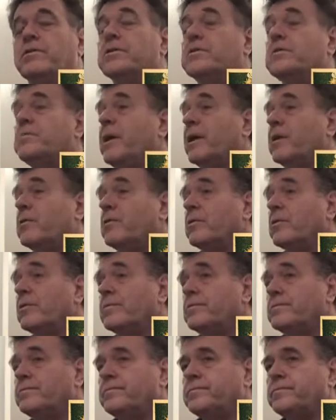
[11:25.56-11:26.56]
the Spectre
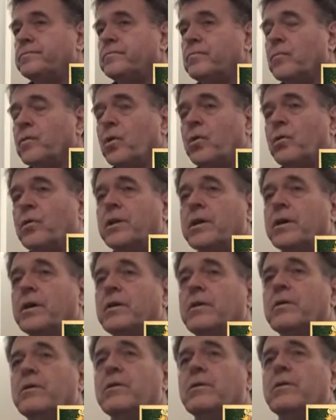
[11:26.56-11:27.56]
early
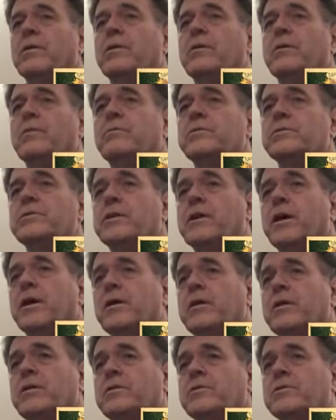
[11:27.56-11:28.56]
on. Was
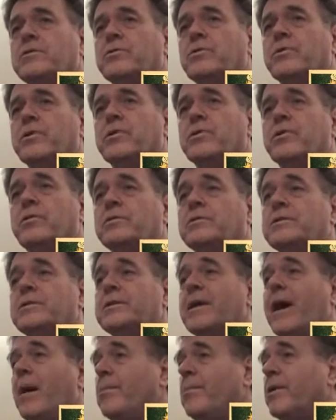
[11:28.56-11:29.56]
a story called
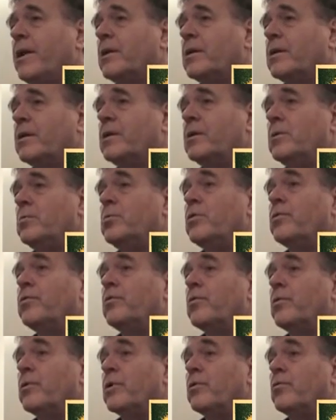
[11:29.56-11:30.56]
"Stop That Kid
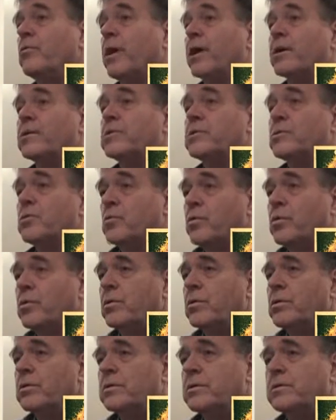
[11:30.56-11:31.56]
Before He Wrecks the
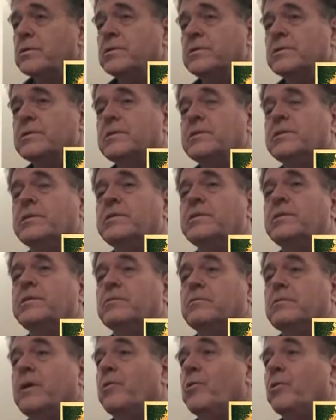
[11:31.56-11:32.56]
World."
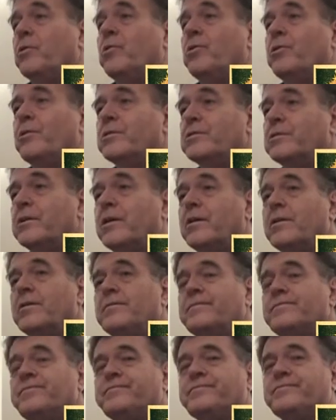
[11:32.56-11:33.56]
Rather long
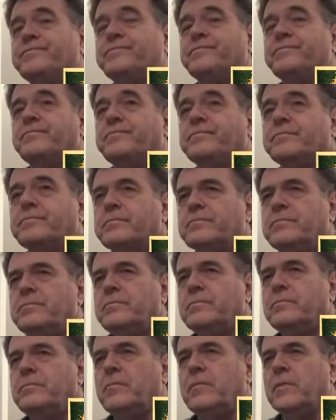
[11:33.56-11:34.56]
title.
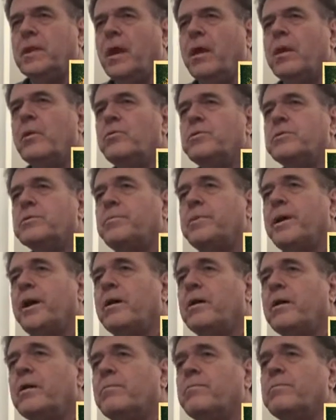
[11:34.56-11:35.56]
And it was
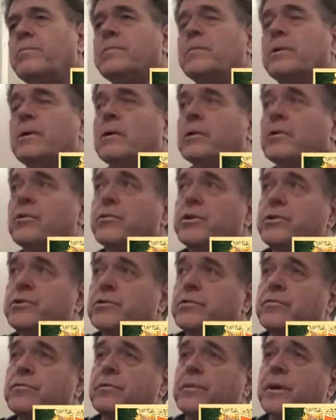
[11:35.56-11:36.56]
about a
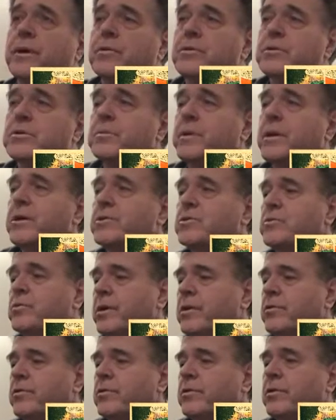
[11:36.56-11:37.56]
creature from outer space
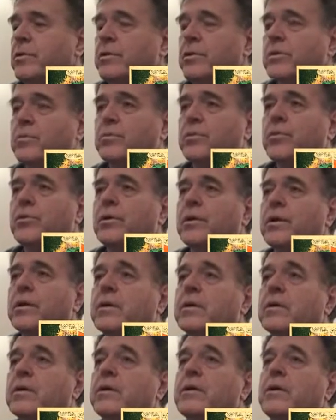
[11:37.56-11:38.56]
who entered a little
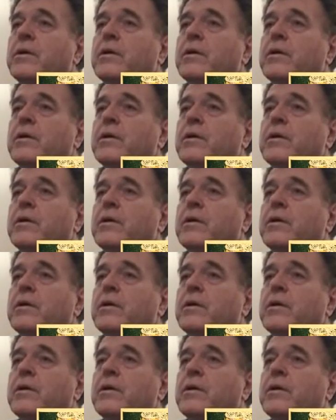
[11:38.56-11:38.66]
boy